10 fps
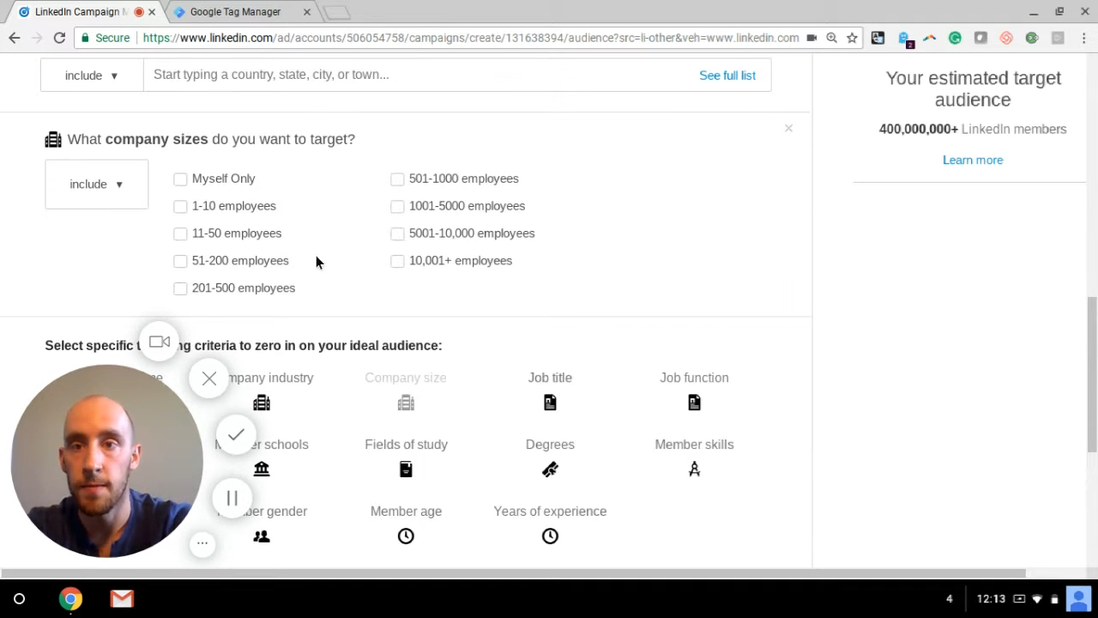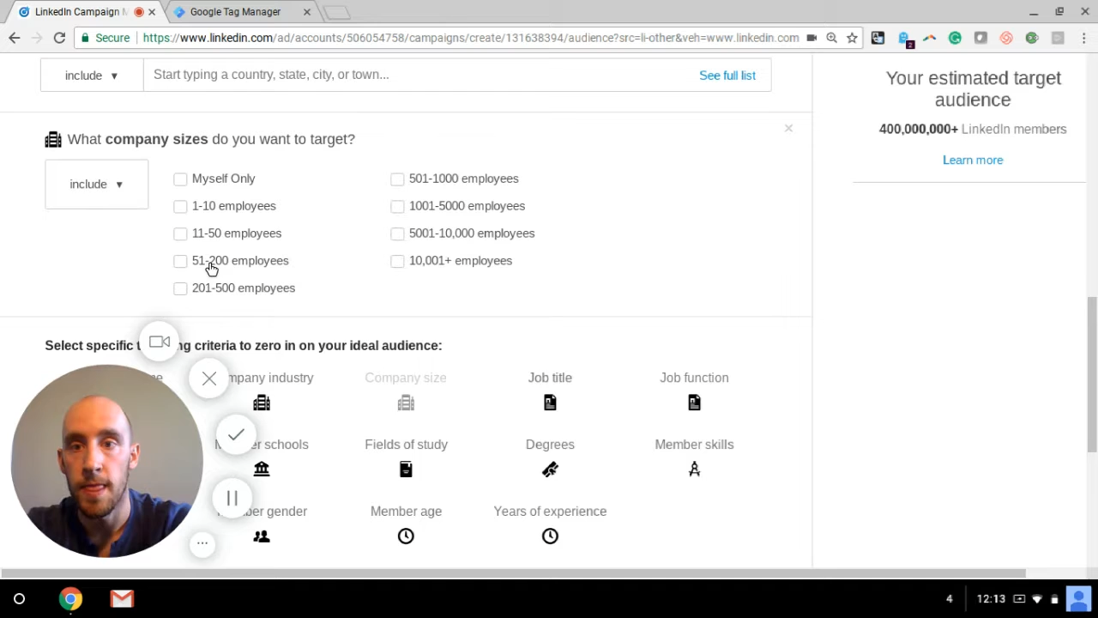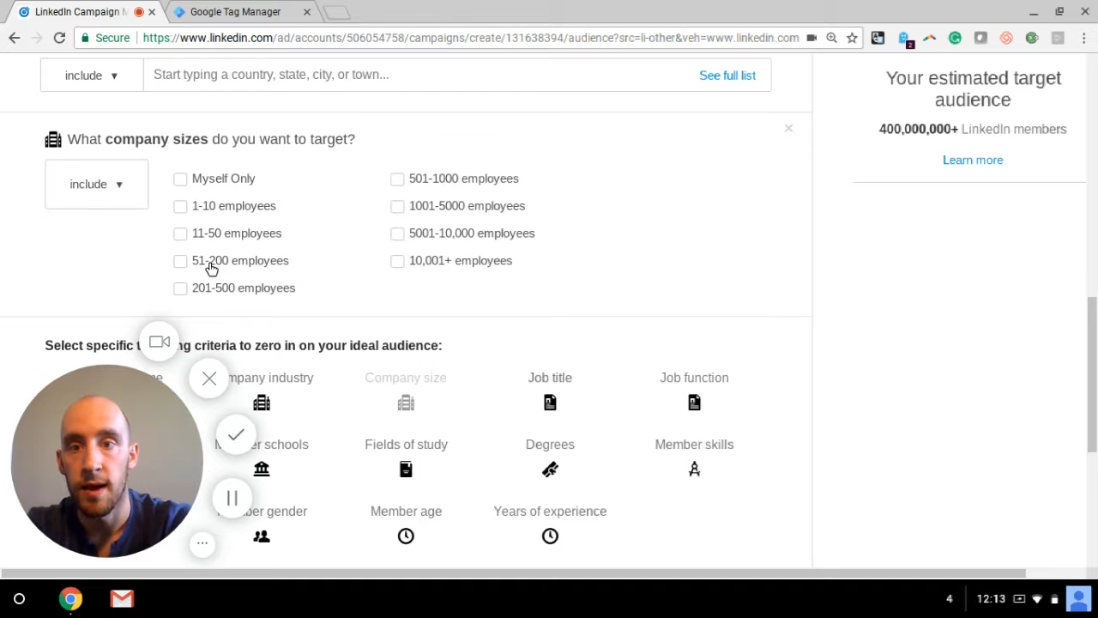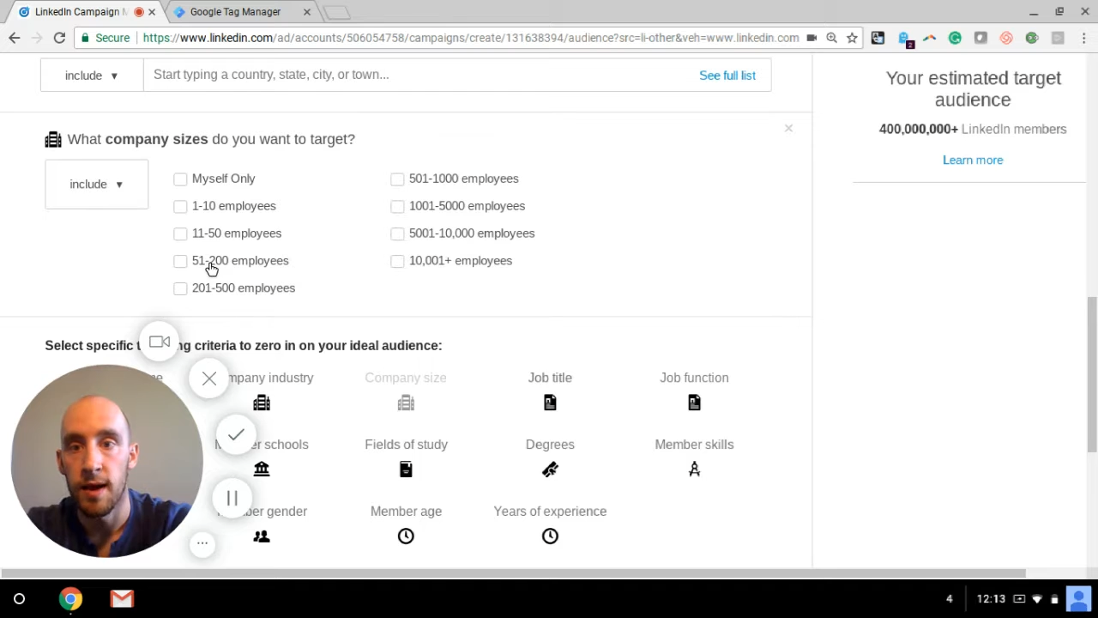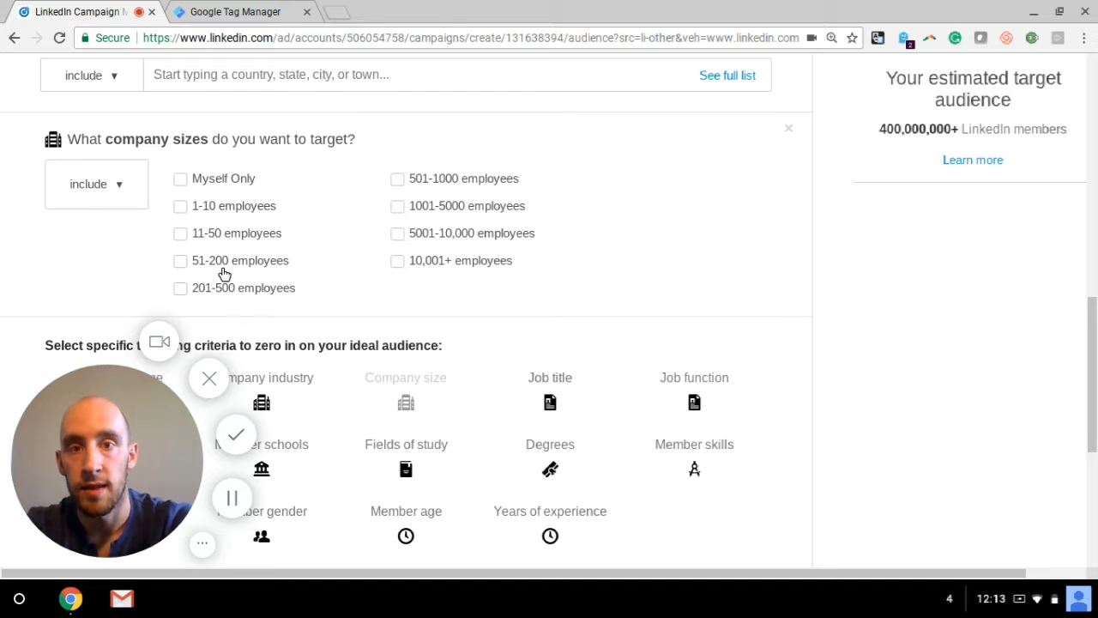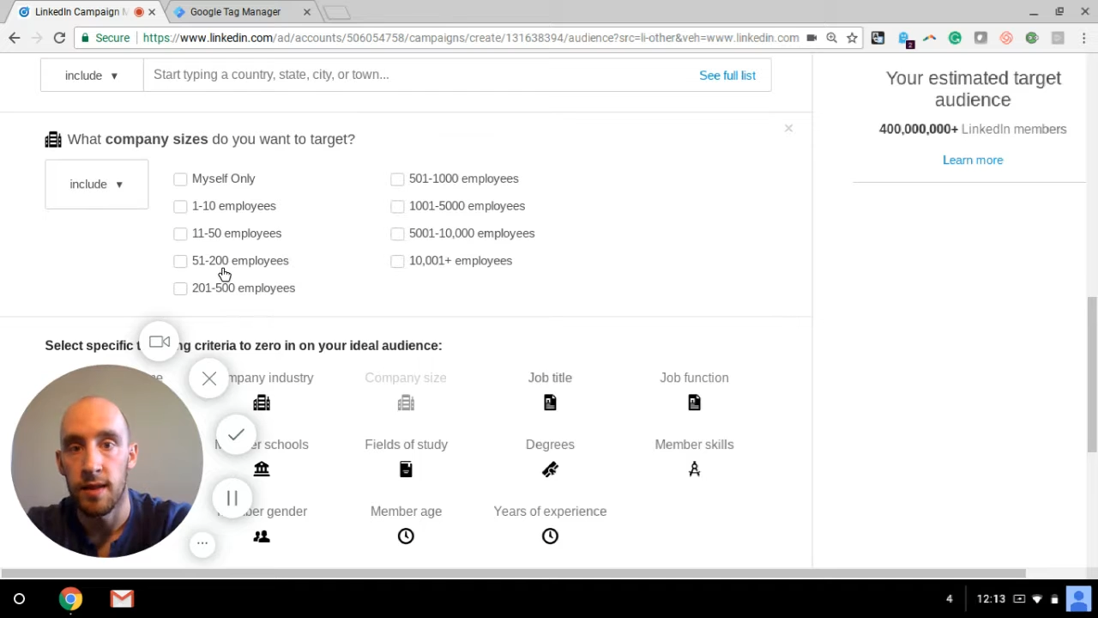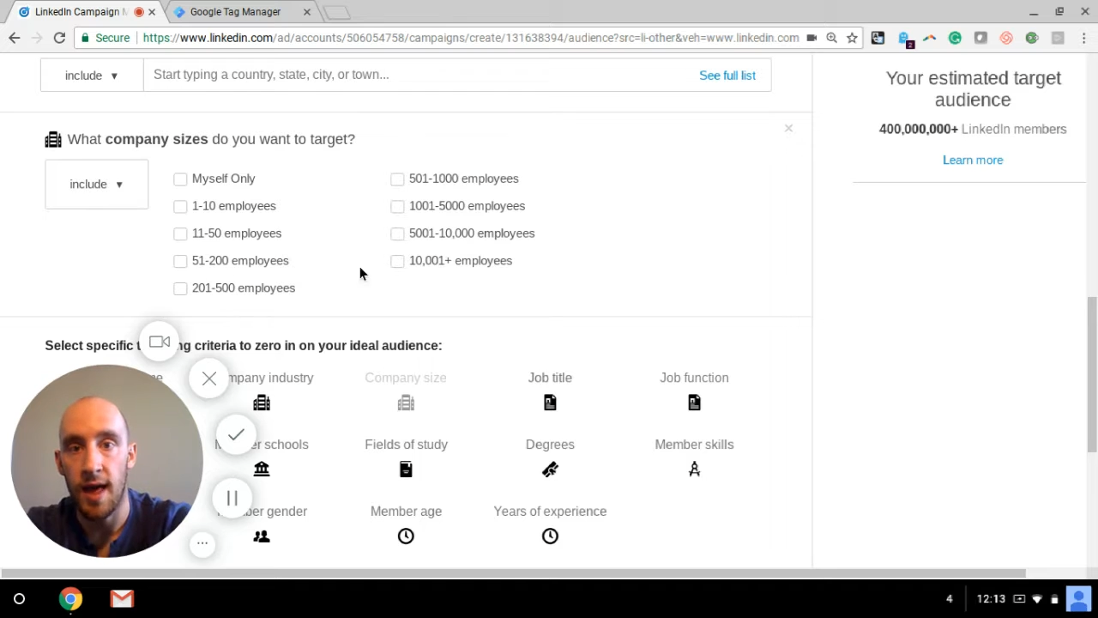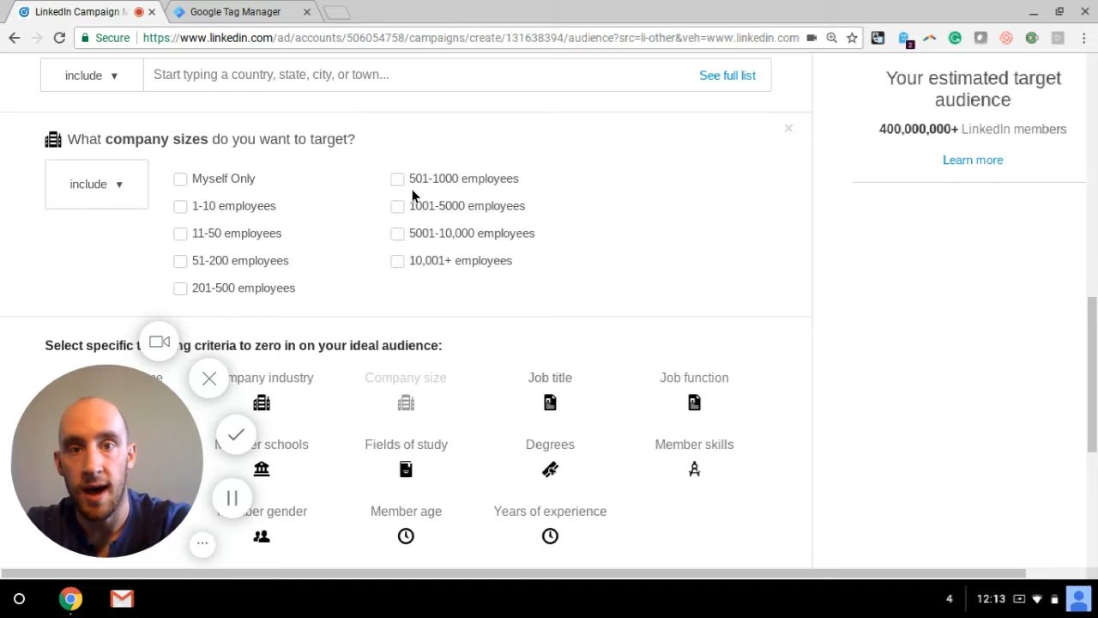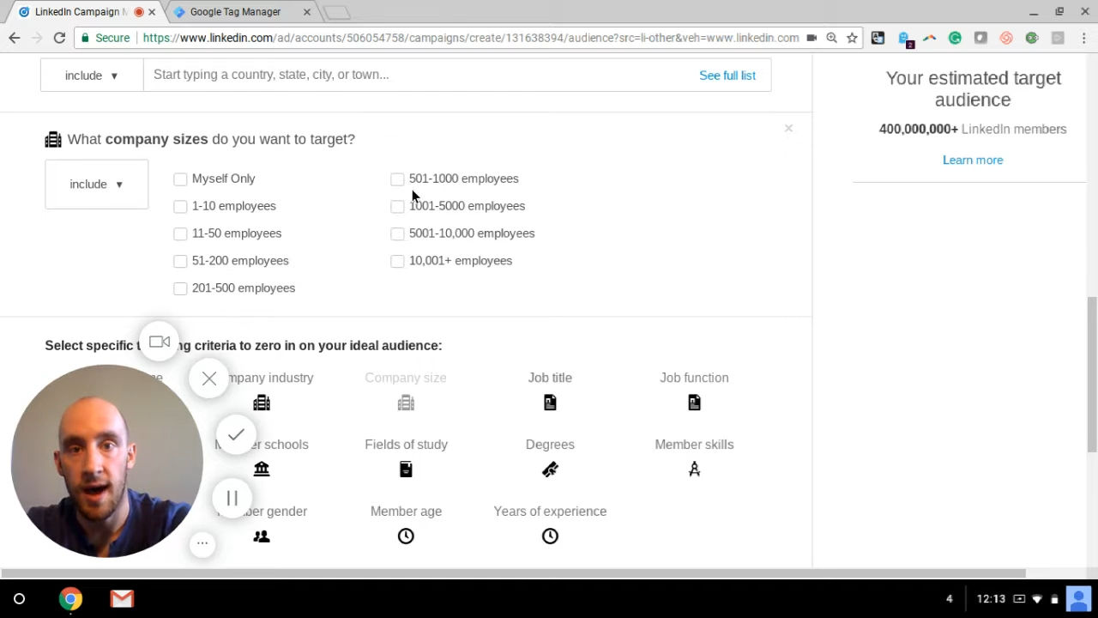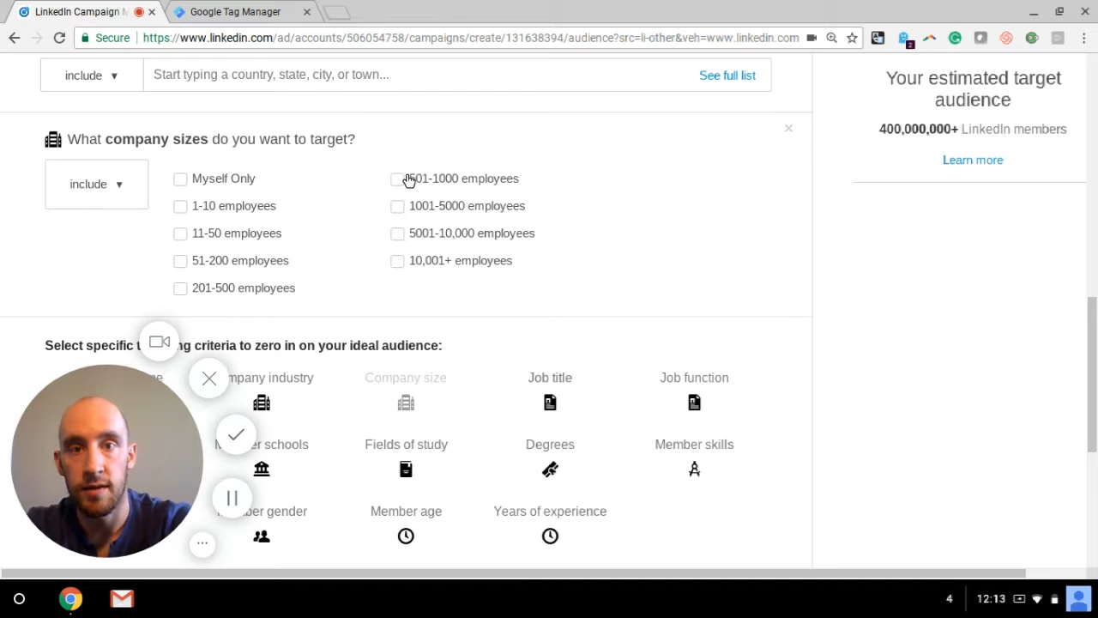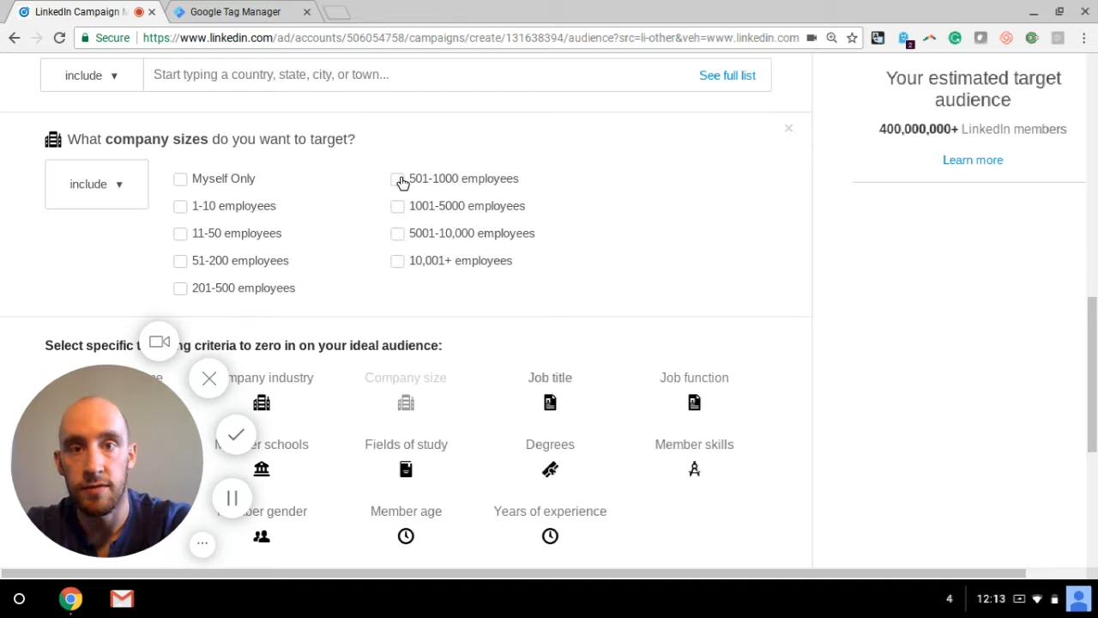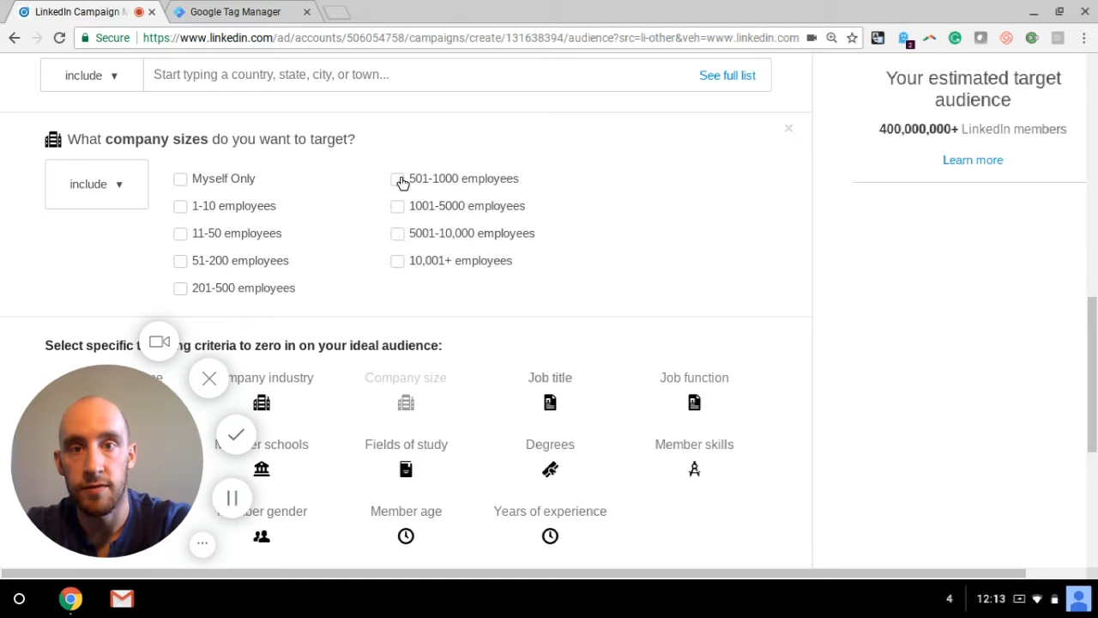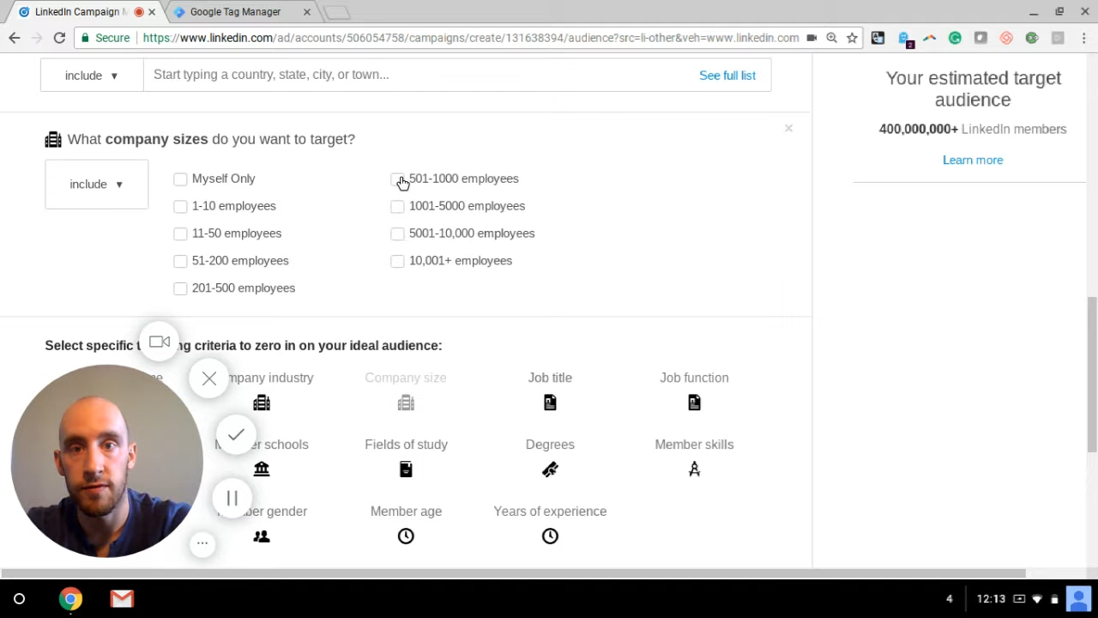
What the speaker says: that have